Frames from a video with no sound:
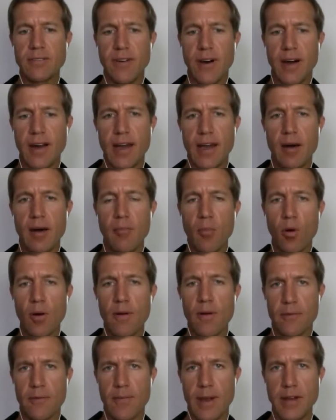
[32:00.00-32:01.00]
to find out
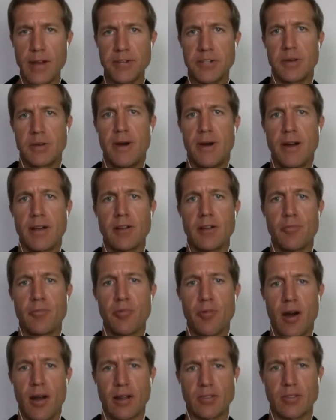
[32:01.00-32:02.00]
more information about your
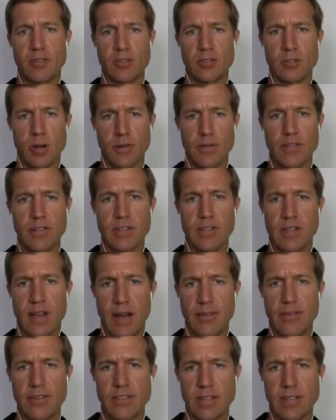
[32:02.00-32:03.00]
products or services,
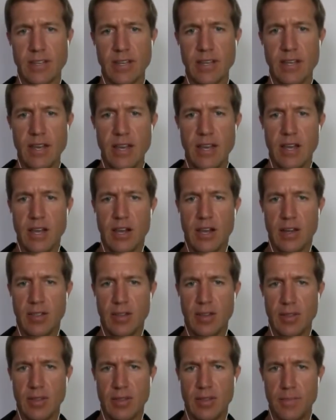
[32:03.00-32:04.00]
obviously
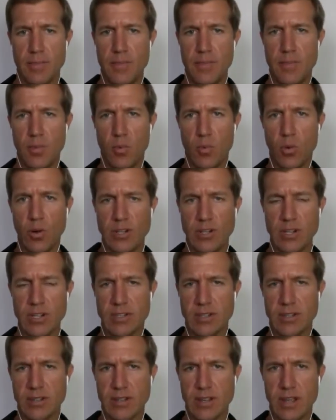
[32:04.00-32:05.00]

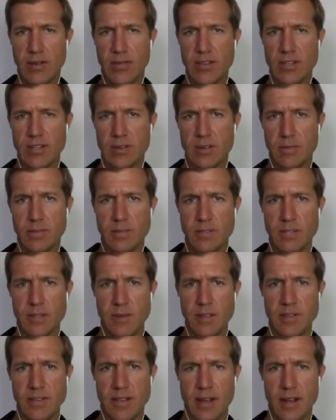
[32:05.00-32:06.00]
just give us some
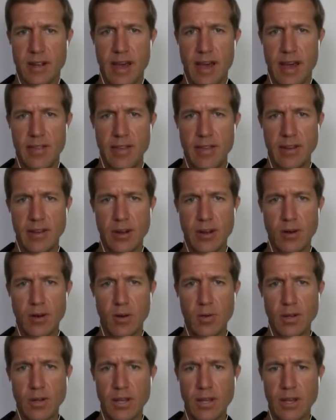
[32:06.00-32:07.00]
insight on how they'd get a
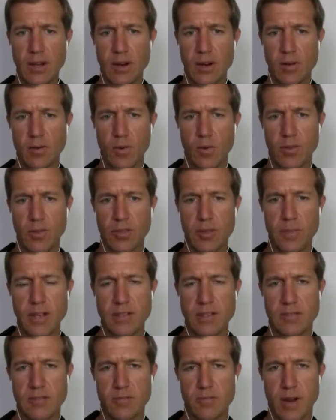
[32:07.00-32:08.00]
hold of you, or what the
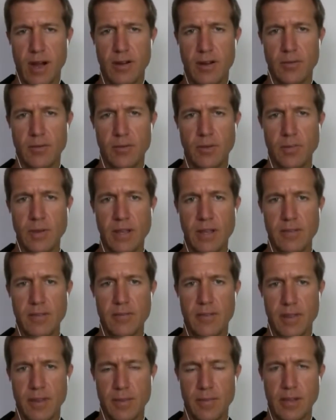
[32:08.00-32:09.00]
best route would be
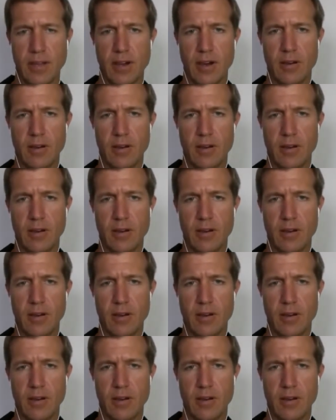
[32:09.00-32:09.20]
for them to